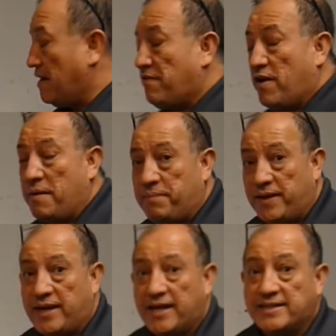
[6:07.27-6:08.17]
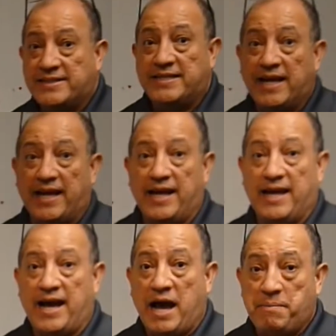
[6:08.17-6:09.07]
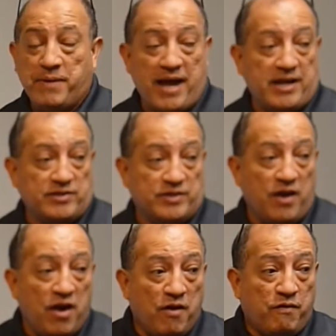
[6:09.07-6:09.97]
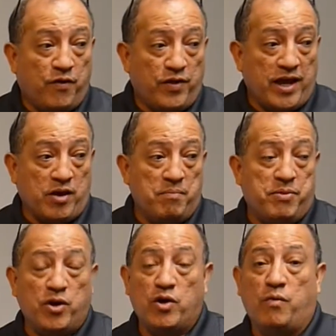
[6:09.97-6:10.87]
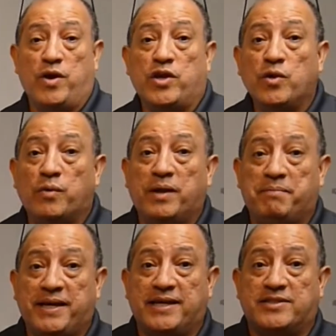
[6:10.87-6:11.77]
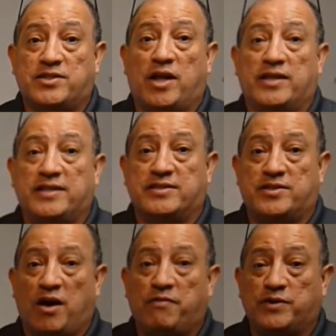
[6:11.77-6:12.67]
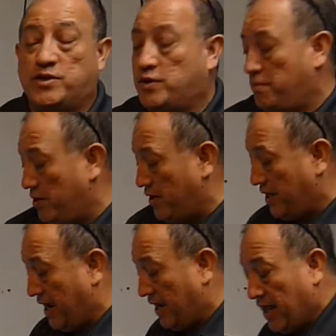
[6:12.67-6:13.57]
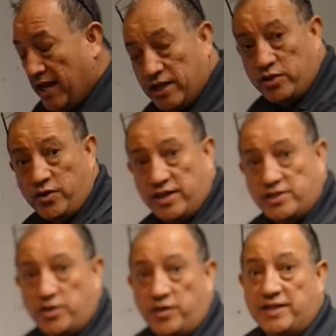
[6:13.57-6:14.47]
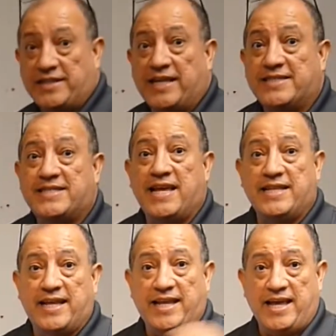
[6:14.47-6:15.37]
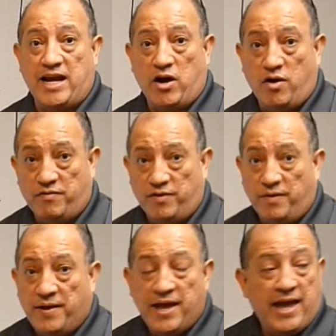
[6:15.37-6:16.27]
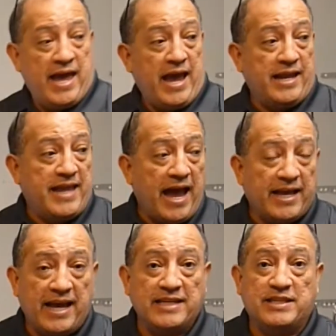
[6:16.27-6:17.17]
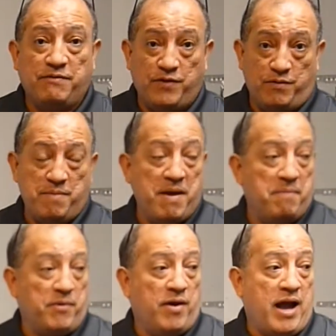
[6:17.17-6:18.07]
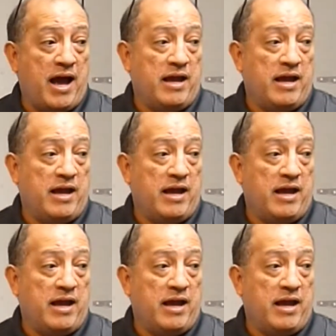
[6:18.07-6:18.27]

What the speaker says: server IP is the IP address for the computer where you will be installing the software to communicate to these units and send the data over. In that case, if you remember,